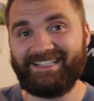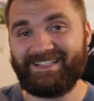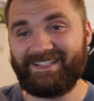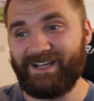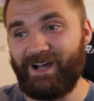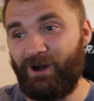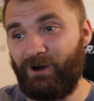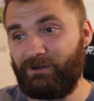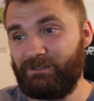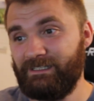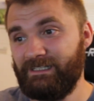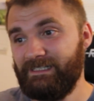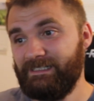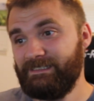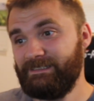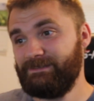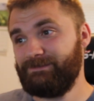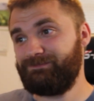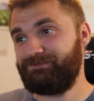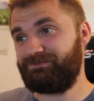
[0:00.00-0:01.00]
so
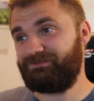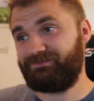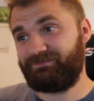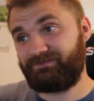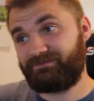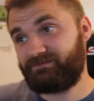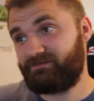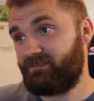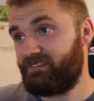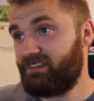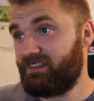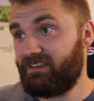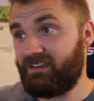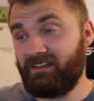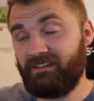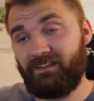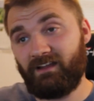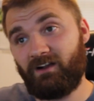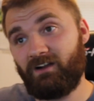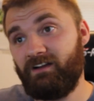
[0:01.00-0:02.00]

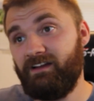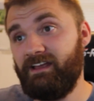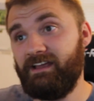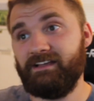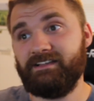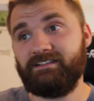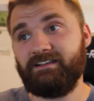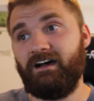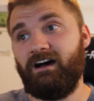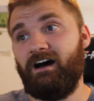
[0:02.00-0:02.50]
there it is.